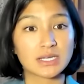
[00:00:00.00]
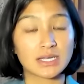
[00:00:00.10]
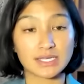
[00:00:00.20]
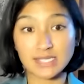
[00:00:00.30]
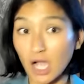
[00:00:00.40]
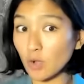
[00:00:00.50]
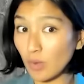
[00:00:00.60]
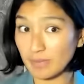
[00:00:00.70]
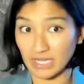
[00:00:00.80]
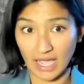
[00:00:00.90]
young
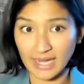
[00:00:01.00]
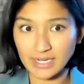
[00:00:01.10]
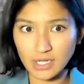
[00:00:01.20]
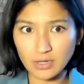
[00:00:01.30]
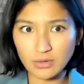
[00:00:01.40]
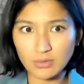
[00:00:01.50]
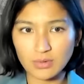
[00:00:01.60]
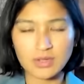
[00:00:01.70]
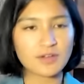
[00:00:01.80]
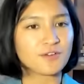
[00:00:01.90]
women I know
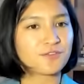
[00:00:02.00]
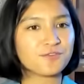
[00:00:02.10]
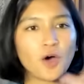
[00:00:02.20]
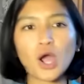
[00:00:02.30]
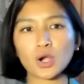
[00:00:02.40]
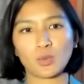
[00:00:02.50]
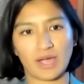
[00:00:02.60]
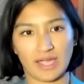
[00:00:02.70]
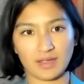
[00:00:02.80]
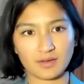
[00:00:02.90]
far
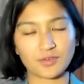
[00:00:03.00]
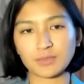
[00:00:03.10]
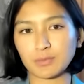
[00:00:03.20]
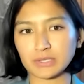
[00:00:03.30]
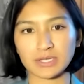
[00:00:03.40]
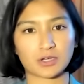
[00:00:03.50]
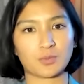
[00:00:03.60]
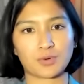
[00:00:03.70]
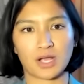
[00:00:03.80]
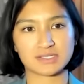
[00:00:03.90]
away from the political
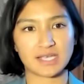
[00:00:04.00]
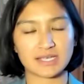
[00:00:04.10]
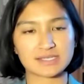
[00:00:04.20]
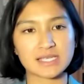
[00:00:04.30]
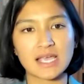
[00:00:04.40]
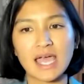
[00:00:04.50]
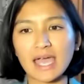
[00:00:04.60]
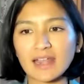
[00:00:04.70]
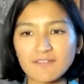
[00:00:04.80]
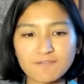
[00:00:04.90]
process.
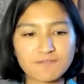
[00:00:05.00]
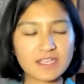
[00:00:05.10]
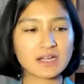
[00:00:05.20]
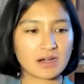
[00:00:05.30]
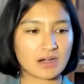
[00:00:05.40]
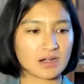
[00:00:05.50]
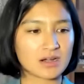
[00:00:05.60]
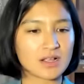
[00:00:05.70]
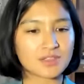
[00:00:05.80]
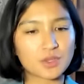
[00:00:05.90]
And I fear
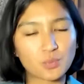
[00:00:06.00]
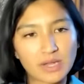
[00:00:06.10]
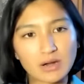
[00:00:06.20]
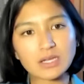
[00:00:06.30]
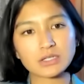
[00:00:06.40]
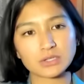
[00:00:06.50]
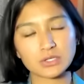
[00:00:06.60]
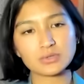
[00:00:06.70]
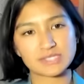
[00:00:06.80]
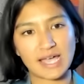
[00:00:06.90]
that we are going to
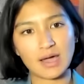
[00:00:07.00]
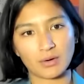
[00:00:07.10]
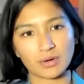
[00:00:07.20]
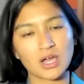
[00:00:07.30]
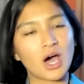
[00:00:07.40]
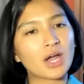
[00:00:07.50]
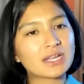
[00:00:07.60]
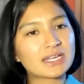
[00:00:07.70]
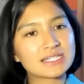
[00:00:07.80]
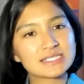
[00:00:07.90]
lose out on an
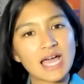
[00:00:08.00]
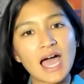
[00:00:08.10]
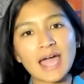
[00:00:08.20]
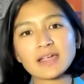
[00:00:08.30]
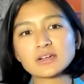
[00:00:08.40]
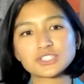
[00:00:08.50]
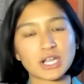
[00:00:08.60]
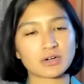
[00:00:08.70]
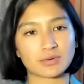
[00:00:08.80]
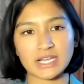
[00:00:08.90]
entire
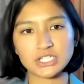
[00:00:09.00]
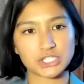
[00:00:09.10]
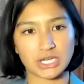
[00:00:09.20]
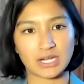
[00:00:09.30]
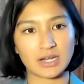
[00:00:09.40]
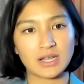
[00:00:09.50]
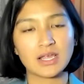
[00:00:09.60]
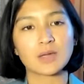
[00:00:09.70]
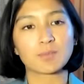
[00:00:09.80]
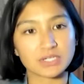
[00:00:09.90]
generation,
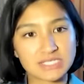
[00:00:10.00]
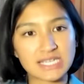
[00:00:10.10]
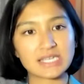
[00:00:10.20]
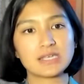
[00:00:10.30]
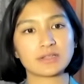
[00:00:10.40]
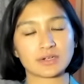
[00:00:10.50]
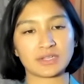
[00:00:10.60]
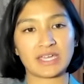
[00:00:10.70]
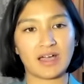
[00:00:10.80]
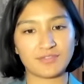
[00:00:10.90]

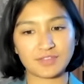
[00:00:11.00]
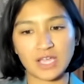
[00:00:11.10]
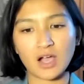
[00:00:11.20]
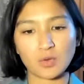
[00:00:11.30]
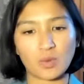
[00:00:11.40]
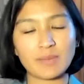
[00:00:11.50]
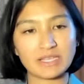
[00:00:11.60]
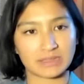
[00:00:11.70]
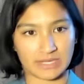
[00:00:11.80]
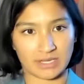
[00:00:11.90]
particularly of young
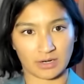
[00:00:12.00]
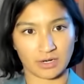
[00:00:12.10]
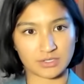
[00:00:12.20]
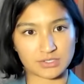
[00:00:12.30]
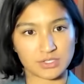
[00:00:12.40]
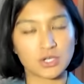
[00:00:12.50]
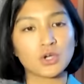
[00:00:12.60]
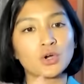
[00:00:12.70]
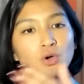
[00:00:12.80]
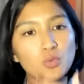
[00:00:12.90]
women leaders
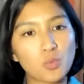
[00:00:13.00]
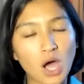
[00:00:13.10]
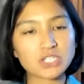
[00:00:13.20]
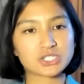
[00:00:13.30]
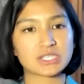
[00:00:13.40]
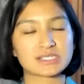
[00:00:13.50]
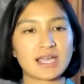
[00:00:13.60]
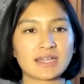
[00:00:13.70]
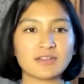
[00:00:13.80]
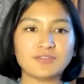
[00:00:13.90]
who watch this
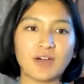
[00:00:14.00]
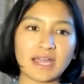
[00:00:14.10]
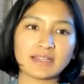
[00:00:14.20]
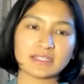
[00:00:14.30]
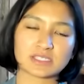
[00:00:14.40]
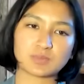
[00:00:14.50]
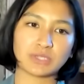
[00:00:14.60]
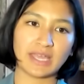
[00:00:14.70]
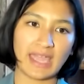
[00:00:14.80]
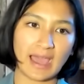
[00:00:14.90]
kind of violence
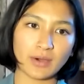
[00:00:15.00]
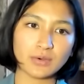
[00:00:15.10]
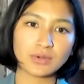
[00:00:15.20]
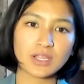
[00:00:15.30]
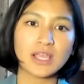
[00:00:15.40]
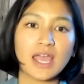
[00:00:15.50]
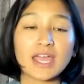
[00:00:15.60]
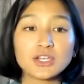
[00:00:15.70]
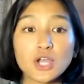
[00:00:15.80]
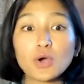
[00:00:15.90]
play out
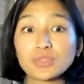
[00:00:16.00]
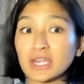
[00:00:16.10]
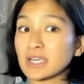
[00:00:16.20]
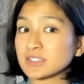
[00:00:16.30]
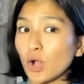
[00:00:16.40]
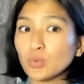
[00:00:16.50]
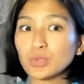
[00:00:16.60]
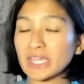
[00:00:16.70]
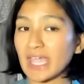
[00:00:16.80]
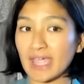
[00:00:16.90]
and know that it is
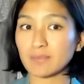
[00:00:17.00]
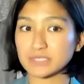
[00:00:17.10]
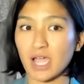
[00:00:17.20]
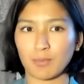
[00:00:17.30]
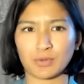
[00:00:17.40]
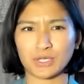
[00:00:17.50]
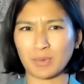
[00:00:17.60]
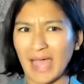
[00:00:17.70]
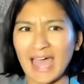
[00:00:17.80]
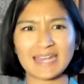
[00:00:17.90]
only amped up when you
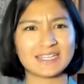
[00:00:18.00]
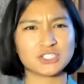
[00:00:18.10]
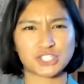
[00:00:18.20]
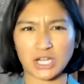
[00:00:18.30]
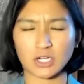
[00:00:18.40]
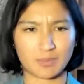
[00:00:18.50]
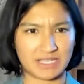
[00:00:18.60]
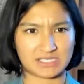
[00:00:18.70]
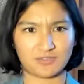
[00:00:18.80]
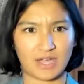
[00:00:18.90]
add in
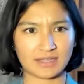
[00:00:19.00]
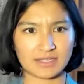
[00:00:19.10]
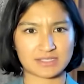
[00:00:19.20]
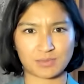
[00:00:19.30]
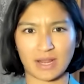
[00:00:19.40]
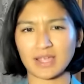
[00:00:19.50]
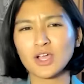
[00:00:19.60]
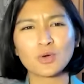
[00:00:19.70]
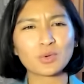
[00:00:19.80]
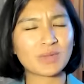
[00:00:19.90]
gender-based violence, right?
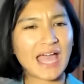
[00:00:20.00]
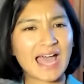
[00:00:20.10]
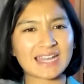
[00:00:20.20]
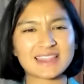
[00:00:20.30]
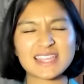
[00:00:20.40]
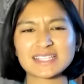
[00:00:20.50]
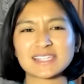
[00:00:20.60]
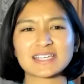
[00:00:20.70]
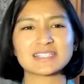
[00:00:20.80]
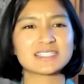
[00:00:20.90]
When we add in things
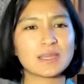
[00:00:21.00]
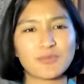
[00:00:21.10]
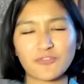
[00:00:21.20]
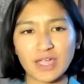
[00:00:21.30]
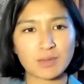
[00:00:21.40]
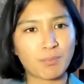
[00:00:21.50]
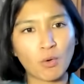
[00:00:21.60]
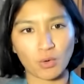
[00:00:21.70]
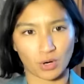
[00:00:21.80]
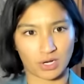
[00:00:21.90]
like deep fake
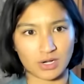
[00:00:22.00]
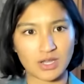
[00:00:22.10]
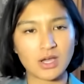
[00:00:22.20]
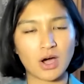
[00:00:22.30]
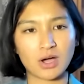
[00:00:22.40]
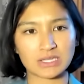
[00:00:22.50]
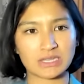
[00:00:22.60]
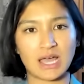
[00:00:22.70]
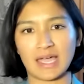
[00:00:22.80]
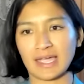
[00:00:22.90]
porn
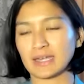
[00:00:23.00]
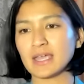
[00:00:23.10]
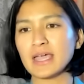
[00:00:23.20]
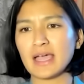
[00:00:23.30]
online,